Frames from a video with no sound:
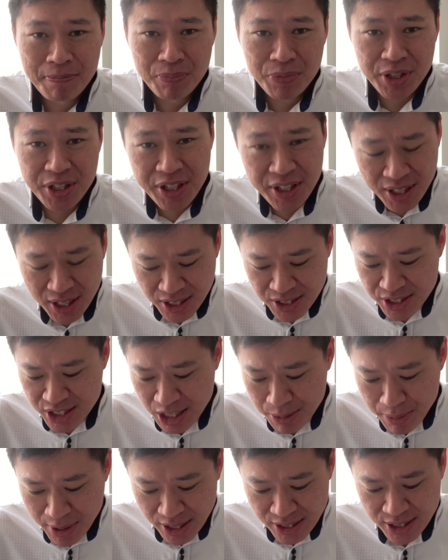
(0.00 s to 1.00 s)
In any case,
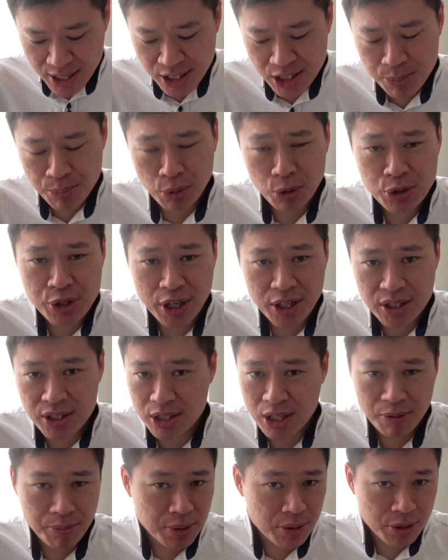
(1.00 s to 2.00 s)
DBSS projects, they
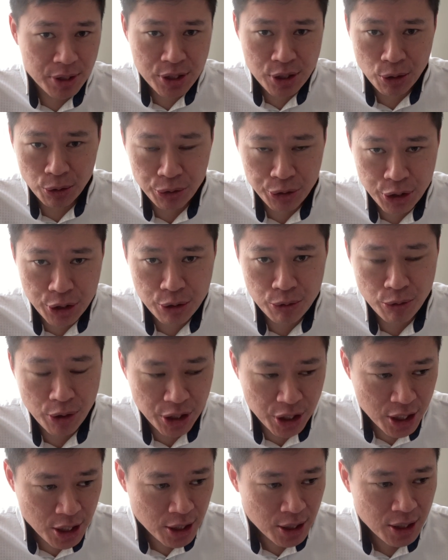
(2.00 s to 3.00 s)
have been discontinued
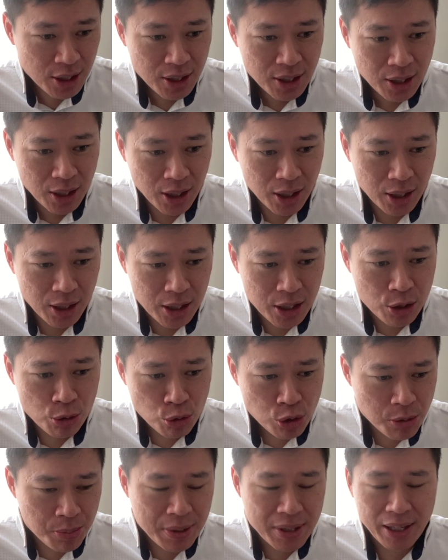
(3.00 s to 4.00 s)
already. It
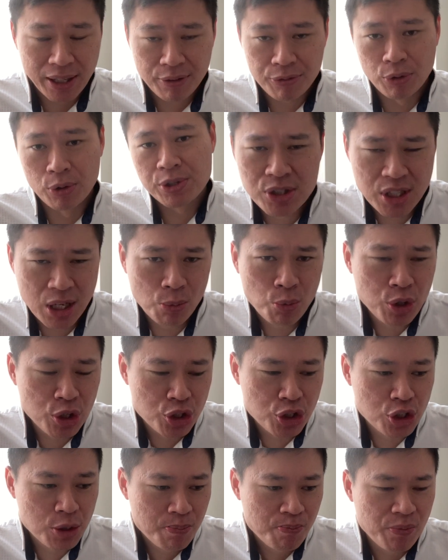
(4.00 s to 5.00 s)
used to be like for
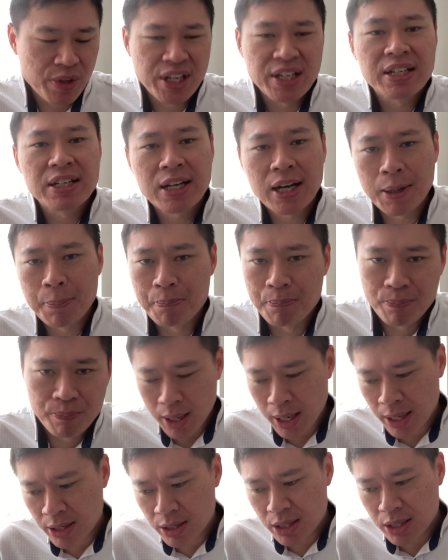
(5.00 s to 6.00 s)
sandwich income
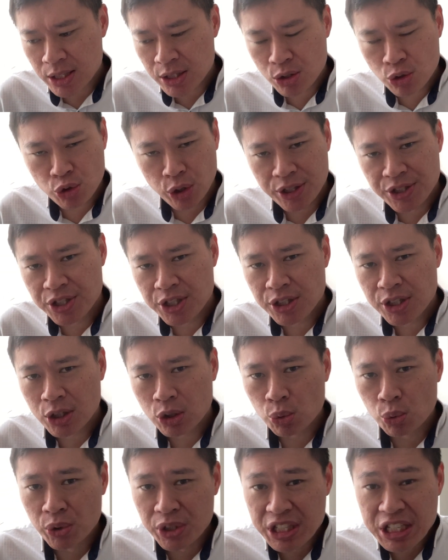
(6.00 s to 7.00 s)
and it's transited
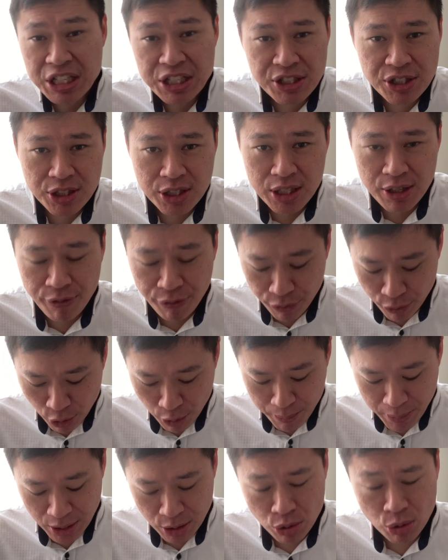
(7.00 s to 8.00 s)
to an EC
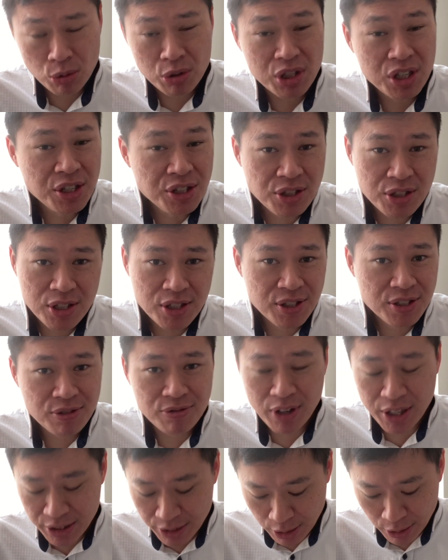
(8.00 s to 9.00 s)
format. So ECs
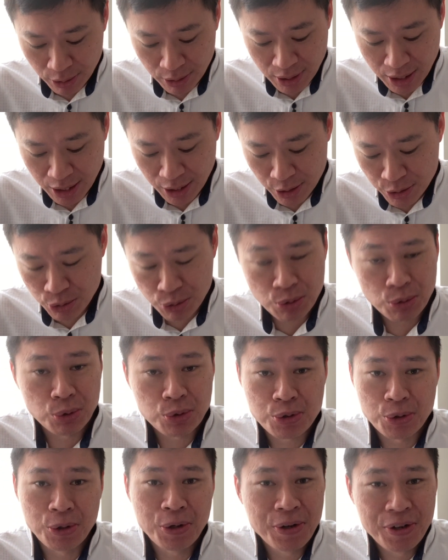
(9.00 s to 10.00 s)
right now are still
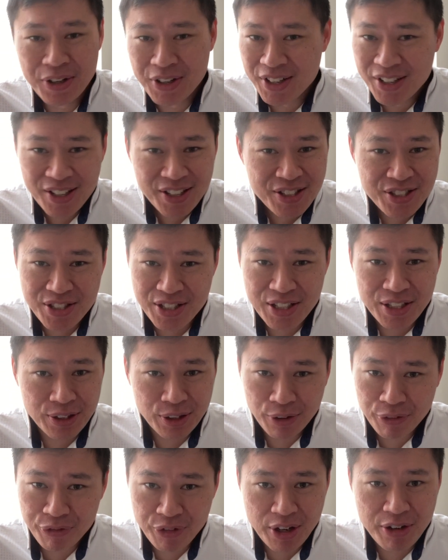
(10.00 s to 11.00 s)
also seeing a
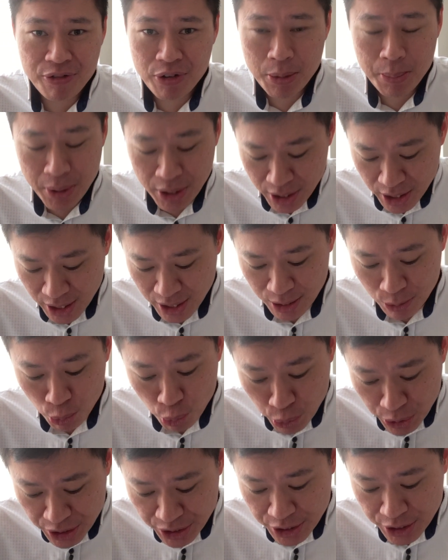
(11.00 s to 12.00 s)
lot of favorable
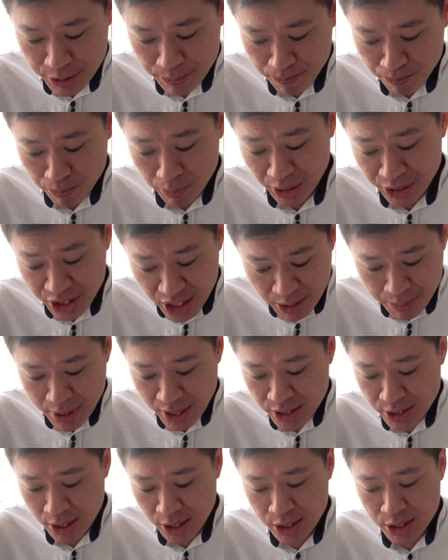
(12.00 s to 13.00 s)
headwinds. But
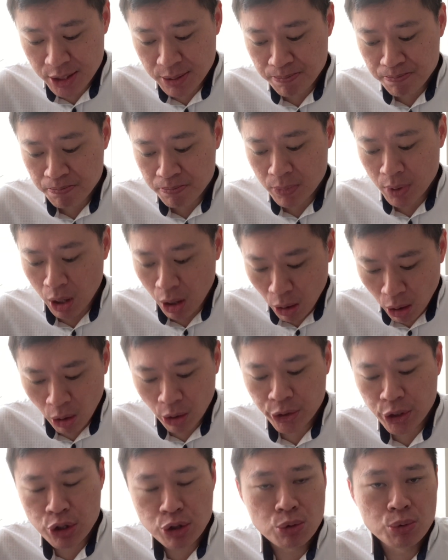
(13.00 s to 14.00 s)
DBSS, all
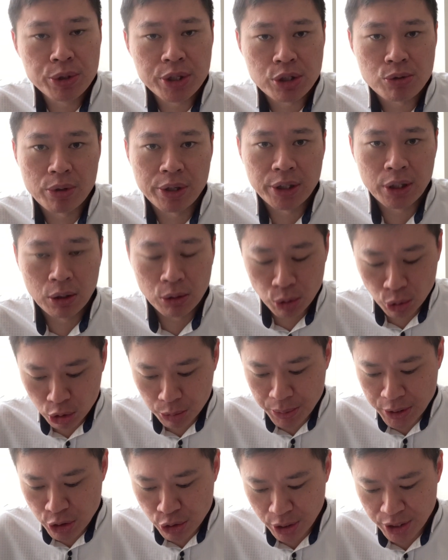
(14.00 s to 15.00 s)
the units right now look to
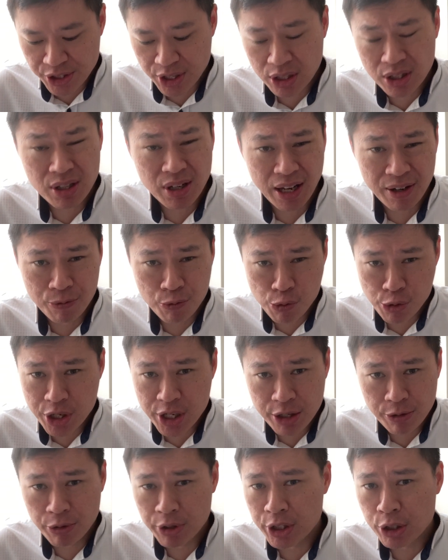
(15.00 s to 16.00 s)
be transacting at
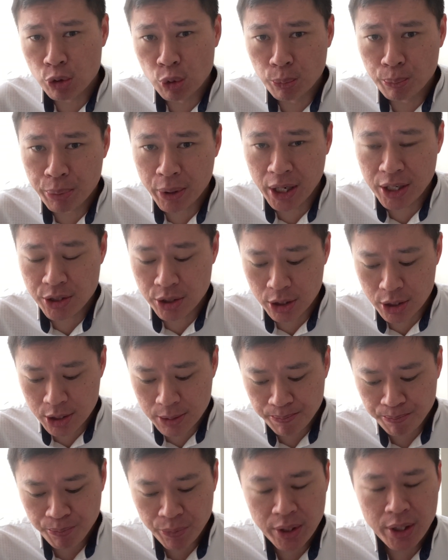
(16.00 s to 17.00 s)
really, really good
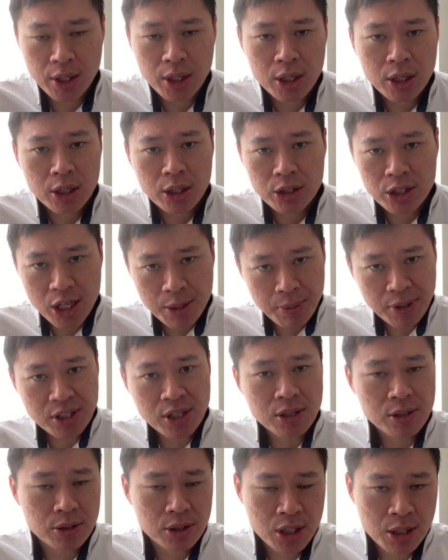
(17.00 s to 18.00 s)
prices.
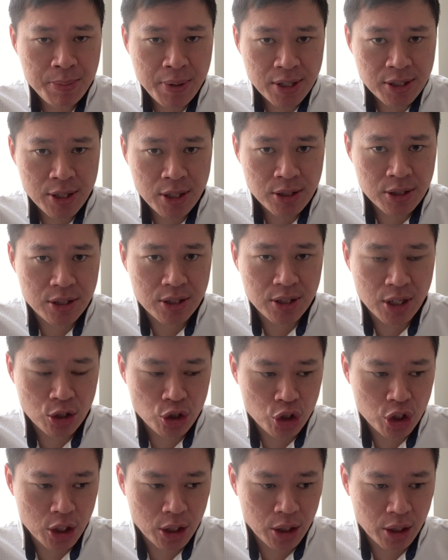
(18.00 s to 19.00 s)
DBSS is
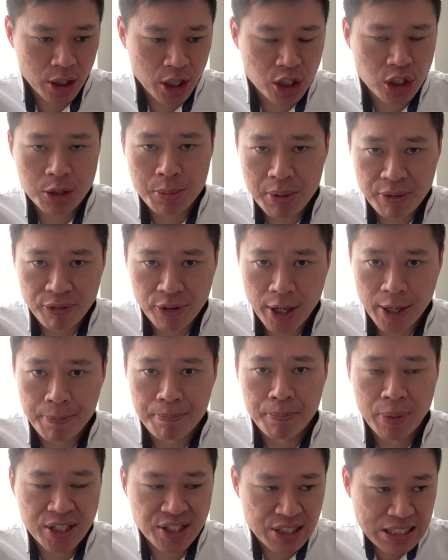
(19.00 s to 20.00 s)
actually a HDB flat,
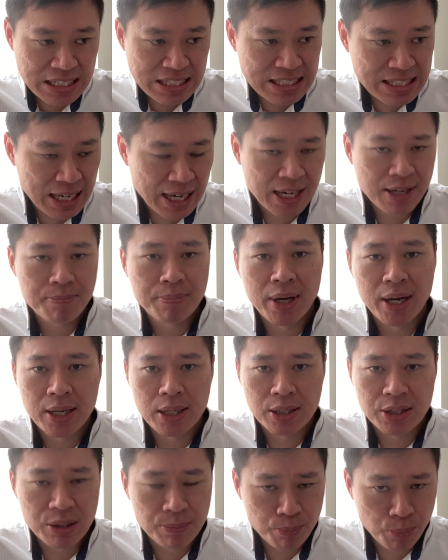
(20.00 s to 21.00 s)
but it's designed by
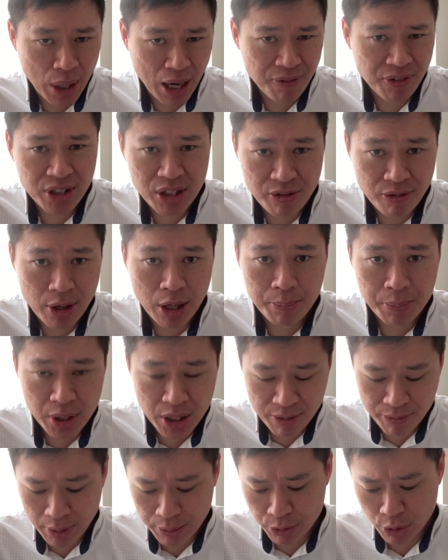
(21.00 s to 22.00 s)
a private developer
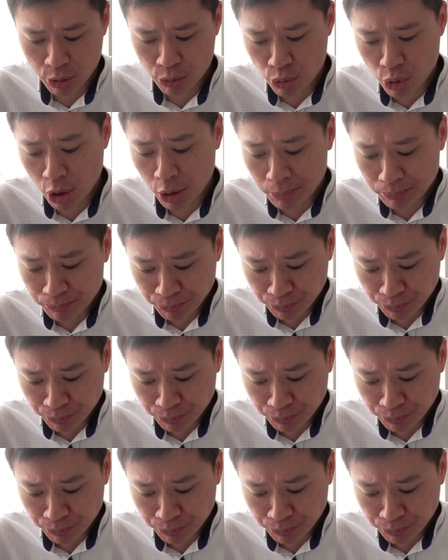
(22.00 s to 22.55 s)
if I'm not wrong.